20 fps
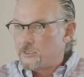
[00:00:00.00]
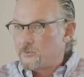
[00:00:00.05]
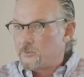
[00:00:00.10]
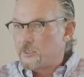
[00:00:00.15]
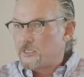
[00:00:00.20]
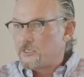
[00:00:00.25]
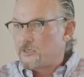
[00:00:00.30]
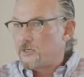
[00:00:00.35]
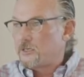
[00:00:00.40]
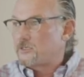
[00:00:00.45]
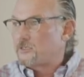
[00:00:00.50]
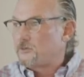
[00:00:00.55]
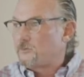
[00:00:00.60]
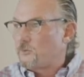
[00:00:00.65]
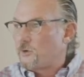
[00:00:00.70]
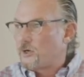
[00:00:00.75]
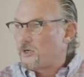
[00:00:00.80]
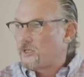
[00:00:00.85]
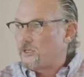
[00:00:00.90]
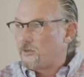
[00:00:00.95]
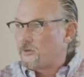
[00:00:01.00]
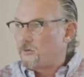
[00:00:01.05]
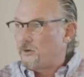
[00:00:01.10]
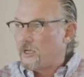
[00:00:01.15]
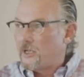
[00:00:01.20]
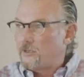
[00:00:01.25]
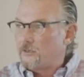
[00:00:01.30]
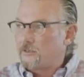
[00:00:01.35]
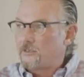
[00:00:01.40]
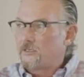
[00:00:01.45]
but to also market
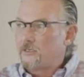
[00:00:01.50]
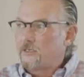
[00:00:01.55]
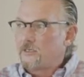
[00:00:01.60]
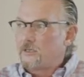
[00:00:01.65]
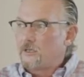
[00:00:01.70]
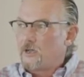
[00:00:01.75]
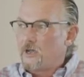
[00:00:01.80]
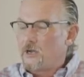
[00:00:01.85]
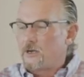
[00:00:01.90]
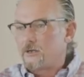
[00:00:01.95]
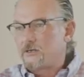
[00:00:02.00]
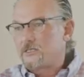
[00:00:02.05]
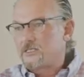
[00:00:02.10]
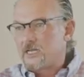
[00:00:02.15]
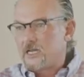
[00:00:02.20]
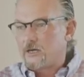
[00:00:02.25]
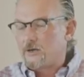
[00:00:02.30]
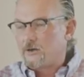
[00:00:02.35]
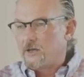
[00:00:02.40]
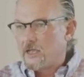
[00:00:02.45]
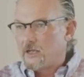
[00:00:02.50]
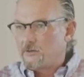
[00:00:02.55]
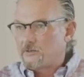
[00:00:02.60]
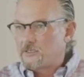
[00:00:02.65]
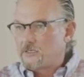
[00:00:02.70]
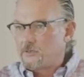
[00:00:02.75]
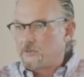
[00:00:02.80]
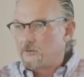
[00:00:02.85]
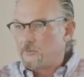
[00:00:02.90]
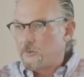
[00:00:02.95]
throughout our entire
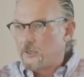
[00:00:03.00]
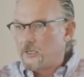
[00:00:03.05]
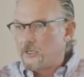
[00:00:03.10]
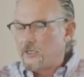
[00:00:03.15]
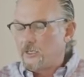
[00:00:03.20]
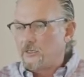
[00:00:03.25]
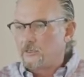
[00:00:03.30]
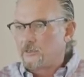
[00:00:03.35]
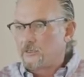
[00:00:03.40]
Galveston community.